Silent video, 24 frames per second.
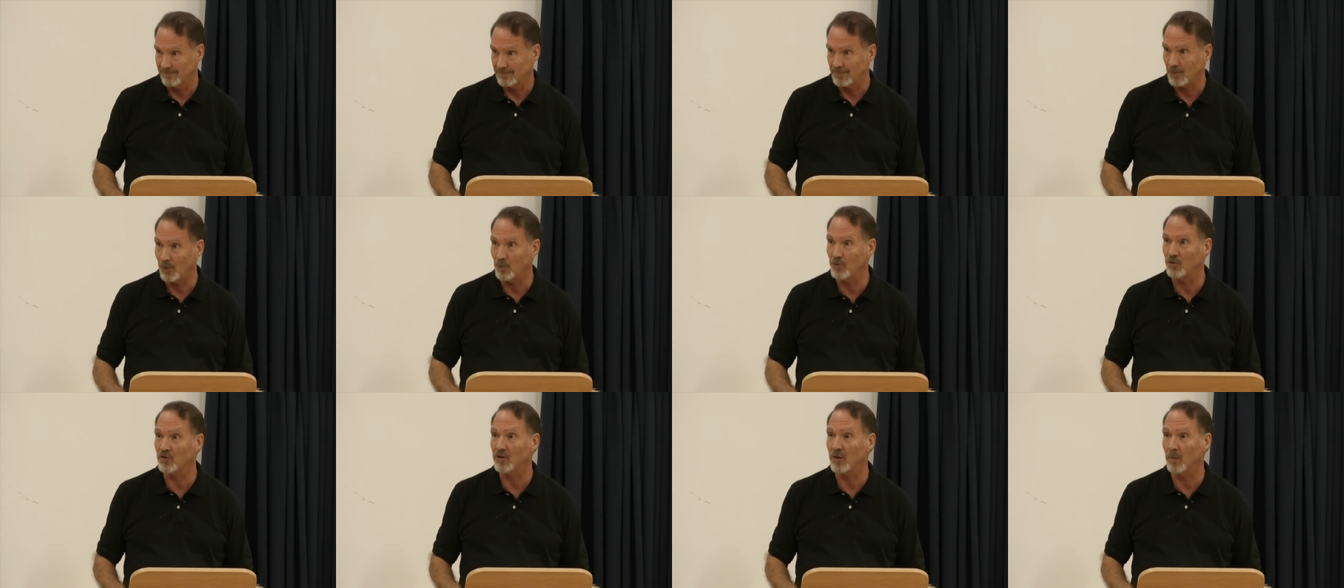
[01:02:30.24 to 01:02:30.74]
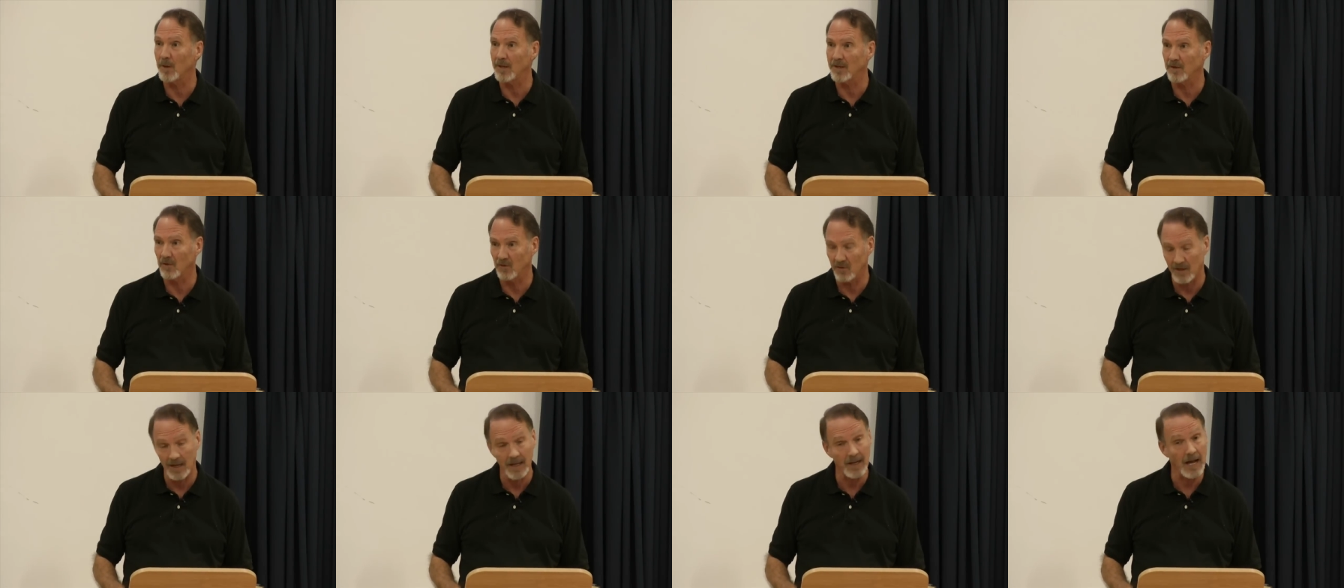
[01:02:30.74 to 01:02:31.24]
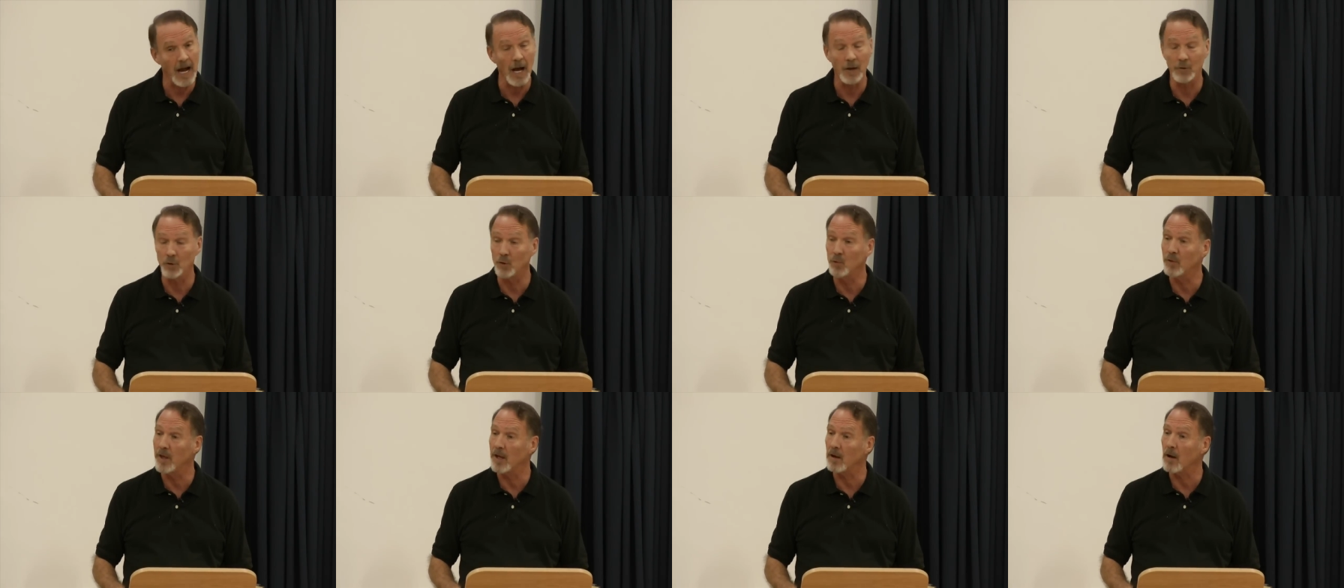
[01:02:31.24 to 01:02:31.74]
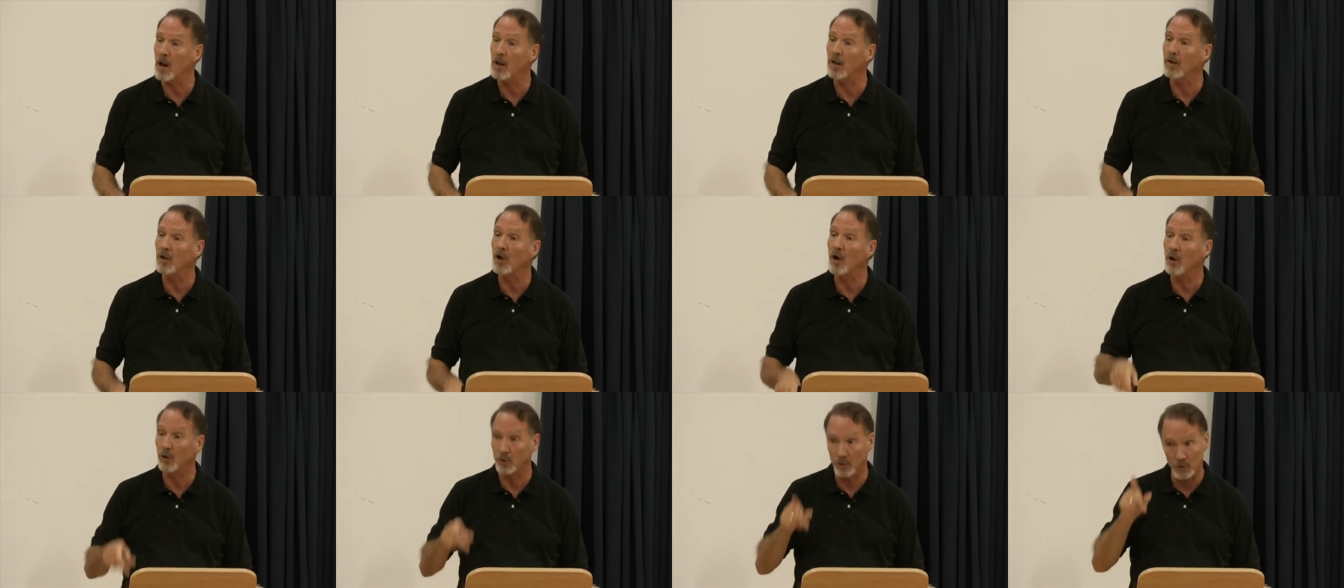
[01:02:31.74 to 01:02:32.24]
Turn to somebody and say, I knew that all
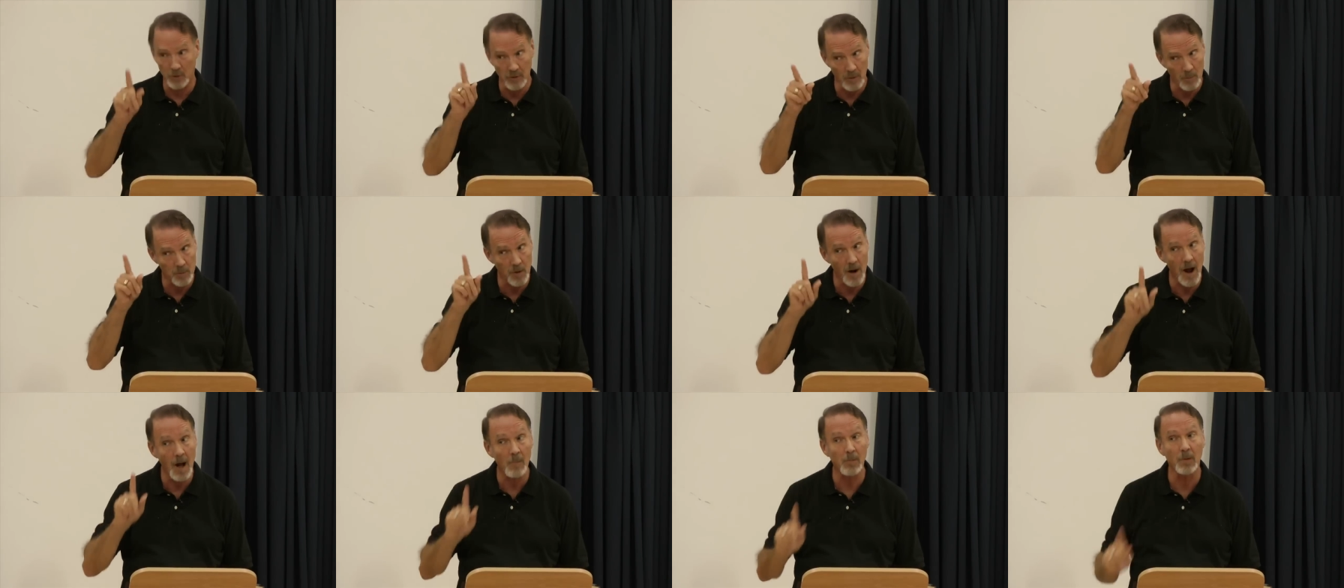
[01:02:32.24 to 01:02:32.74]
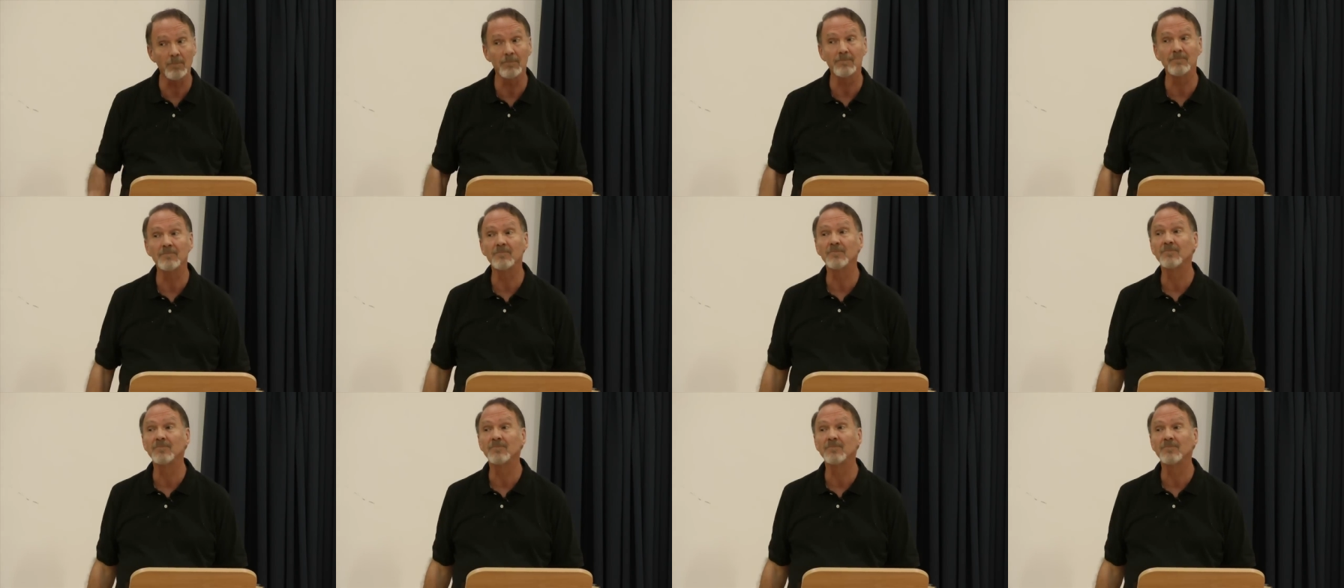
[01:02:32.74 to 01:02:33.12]
along. You're the problem.